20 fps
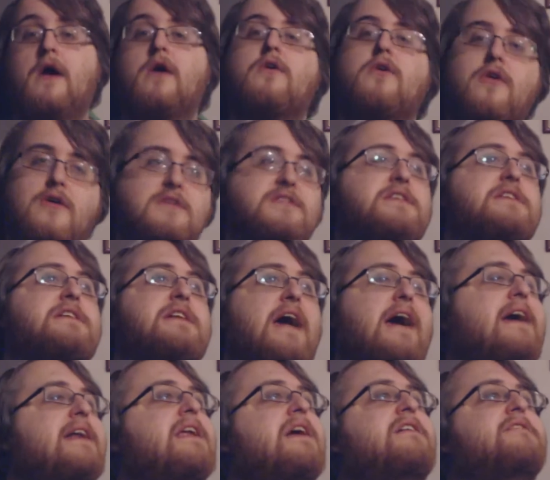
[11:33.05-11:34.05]
Of course,
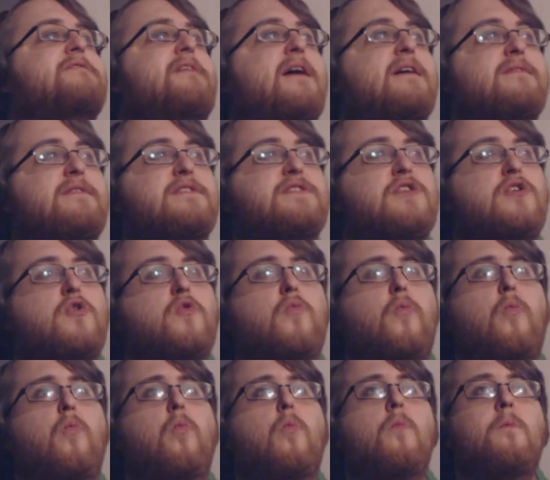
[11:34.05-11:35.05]
again, I find this
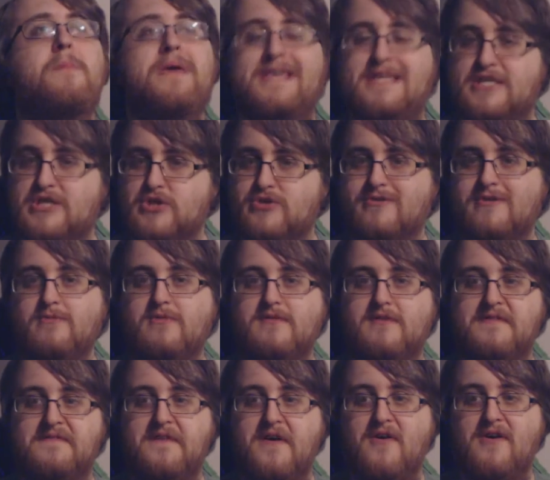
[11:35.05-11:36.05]
whole mystery
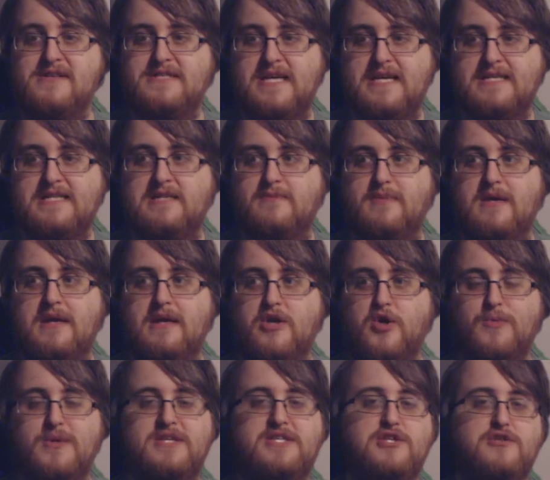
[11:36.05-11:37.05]
with the Veritas to be a
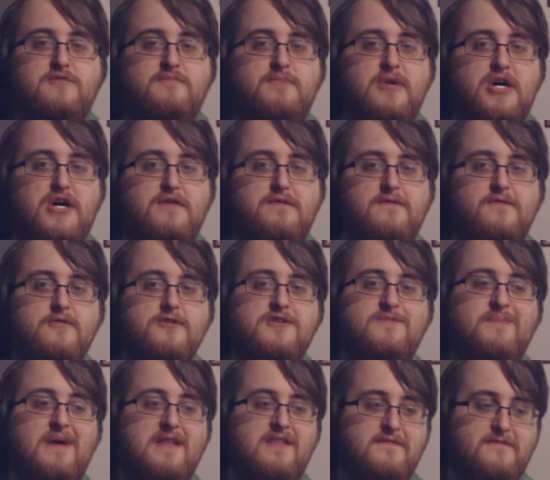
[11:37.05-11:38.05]
little bit
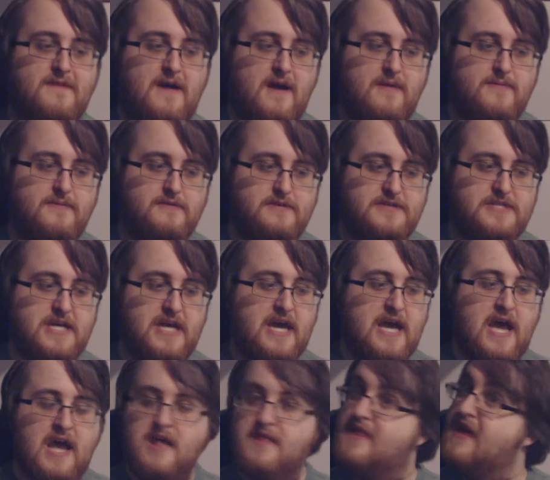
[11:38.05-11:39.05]
superfluous by the fact that
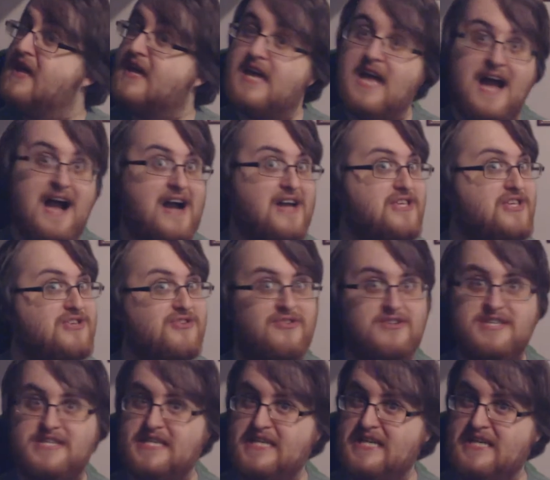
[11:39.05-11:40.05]
they can't
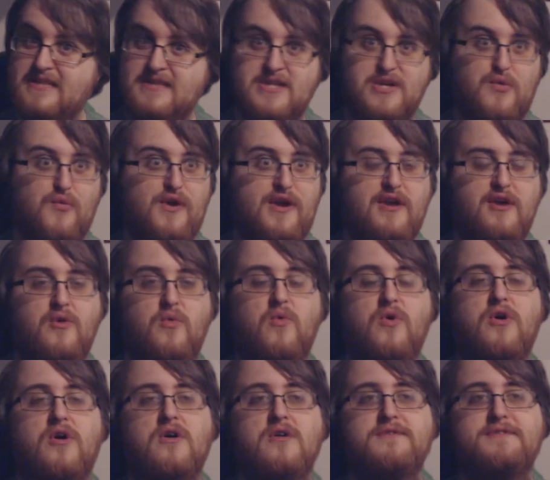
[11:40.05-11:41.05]
use it in the real
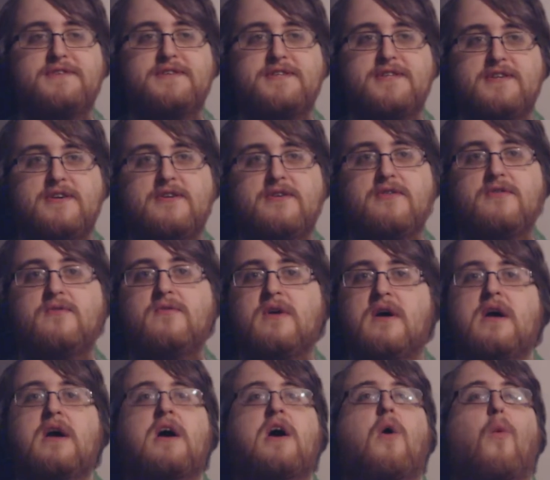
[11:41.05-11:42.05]
world, so
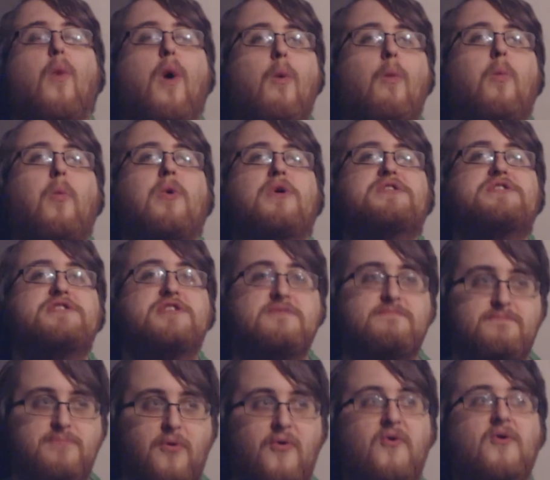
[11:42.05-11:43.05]
what was
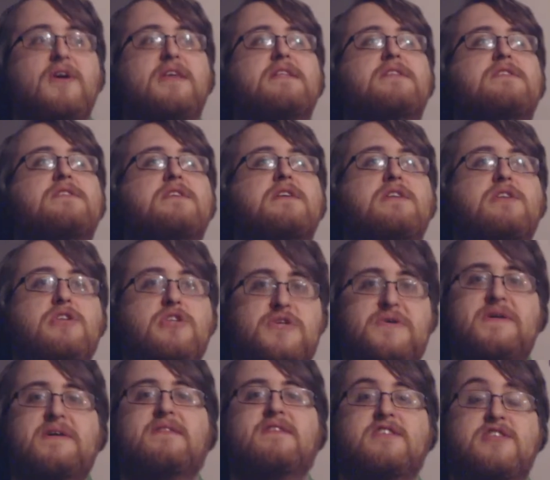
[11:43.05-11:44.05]
the point in
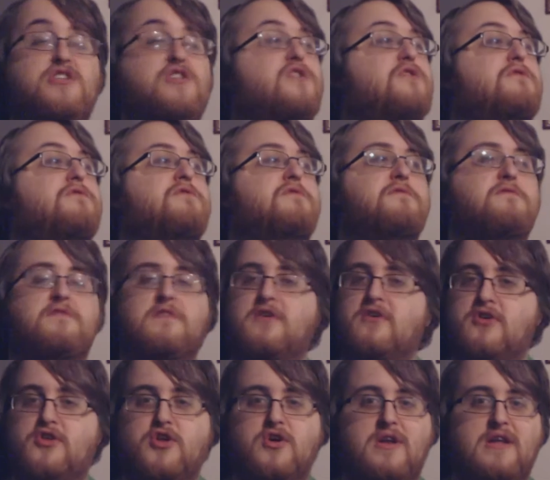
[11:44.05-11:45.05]
doing this whole
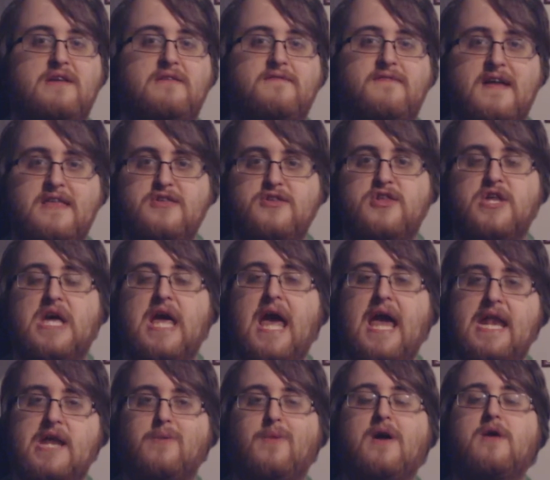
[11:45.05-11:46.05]
virtual adventure
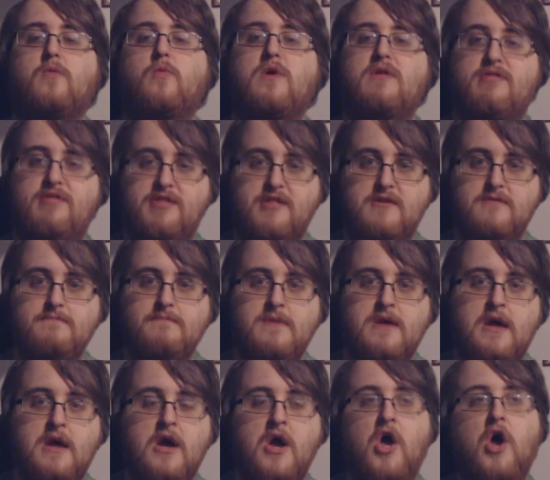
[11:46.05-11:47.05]
anyway with them?
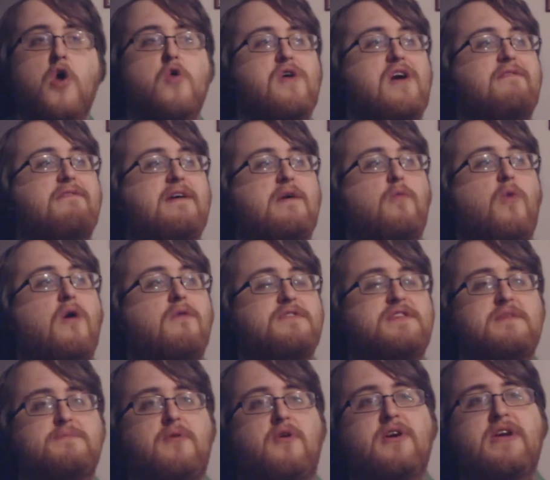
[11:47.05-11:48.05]
Or rather, what
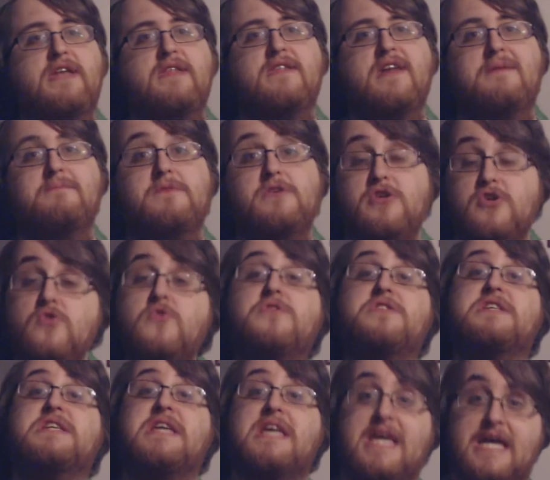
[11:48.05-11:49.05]
was the point in them
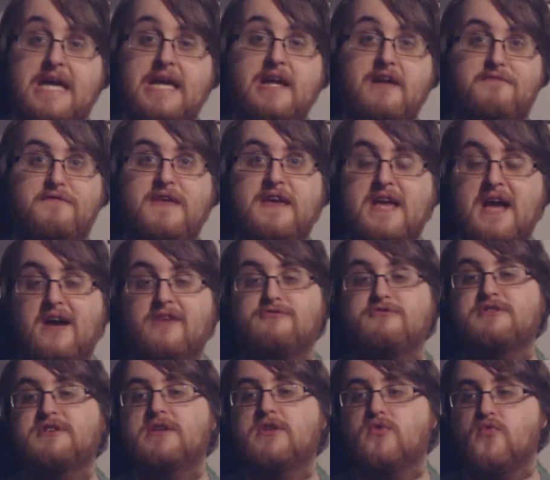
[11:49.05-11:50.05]
using it if they can't
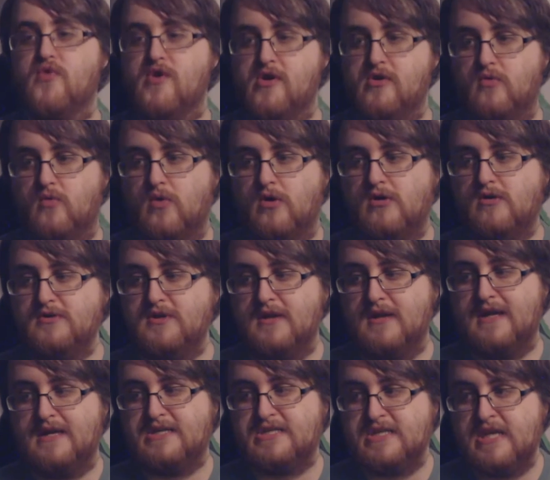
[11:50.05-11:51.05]
use it in the real world,
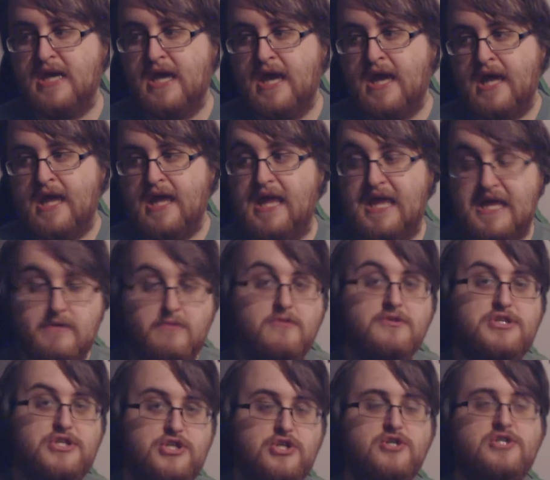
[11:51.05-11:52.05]
unless it
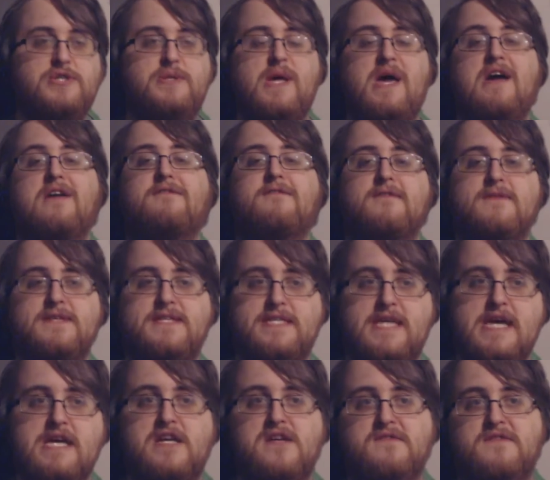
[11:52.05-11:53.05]
was just there for the
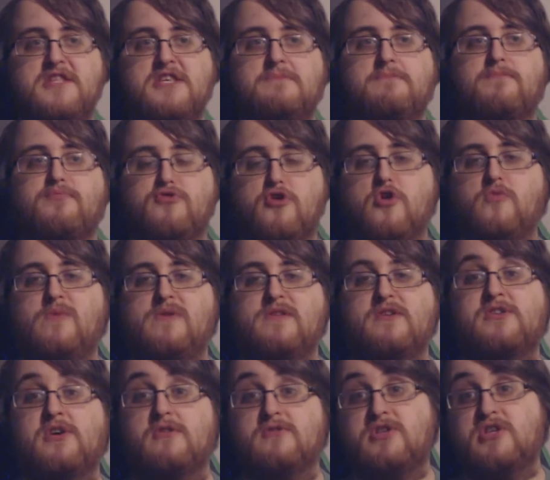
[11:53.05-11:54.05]
sake of them probing
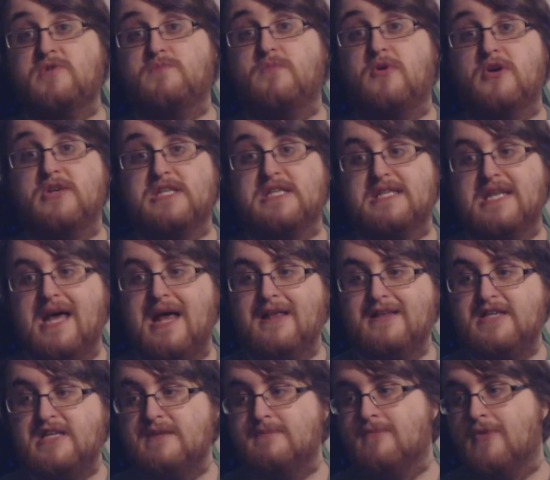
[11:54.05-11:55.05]
the Doctor's
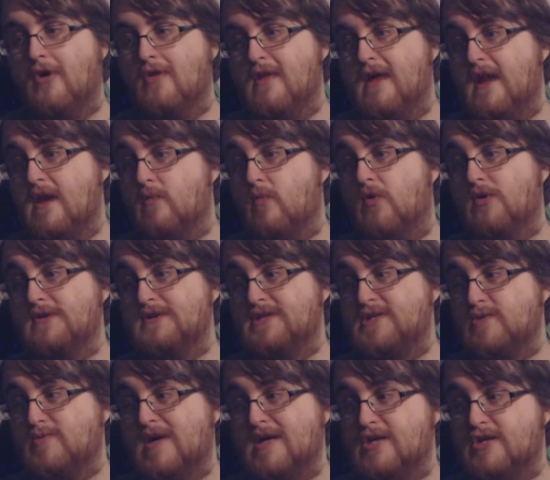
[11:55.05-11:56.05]
personality more than it was
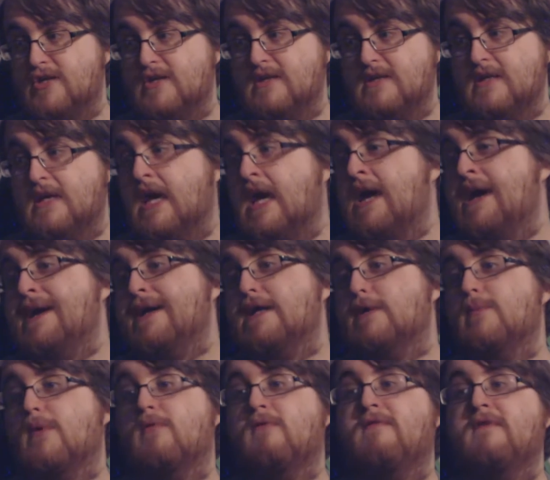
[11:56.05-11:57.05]
to actually
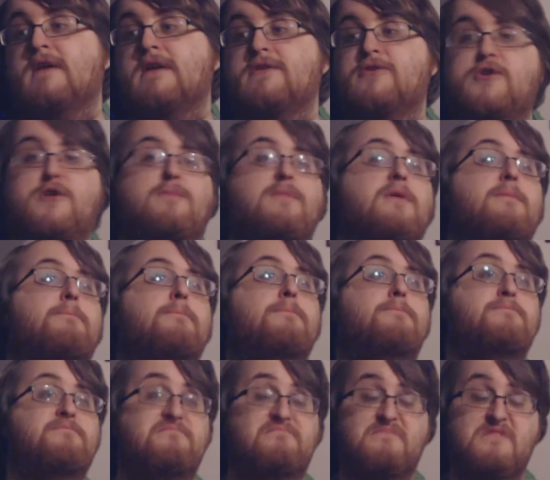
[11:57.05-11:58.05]
come up with a legitimate,
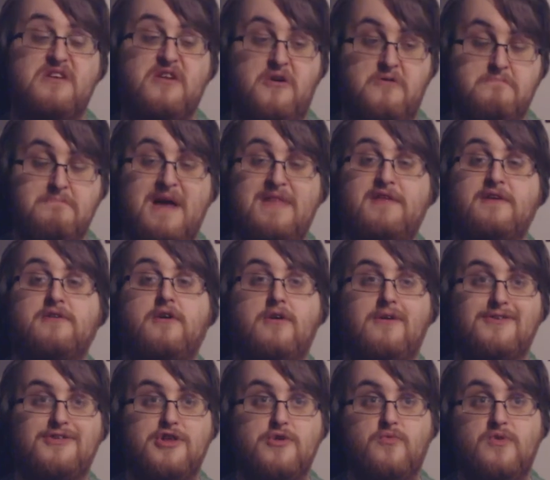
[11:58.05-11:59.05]

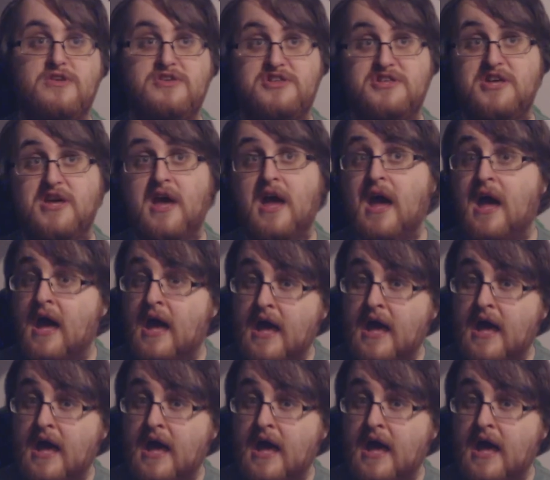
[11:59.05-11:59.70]
methodology, which